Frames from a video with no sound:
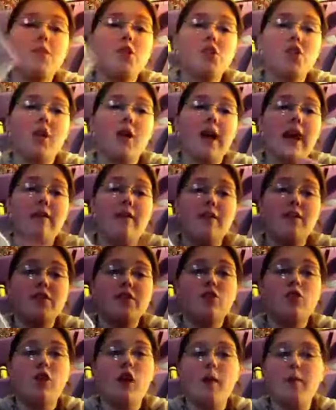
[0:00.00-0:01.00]
just glad to have a
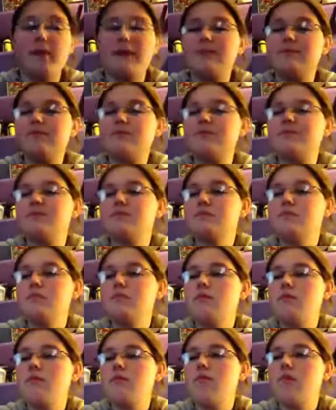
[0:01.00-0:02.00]
physical copy.
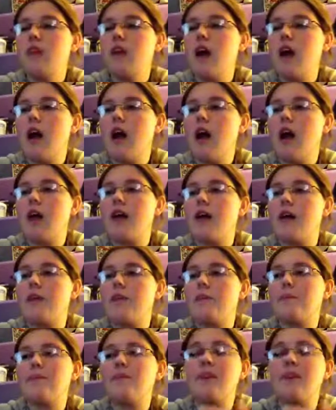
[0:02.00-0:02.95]
I um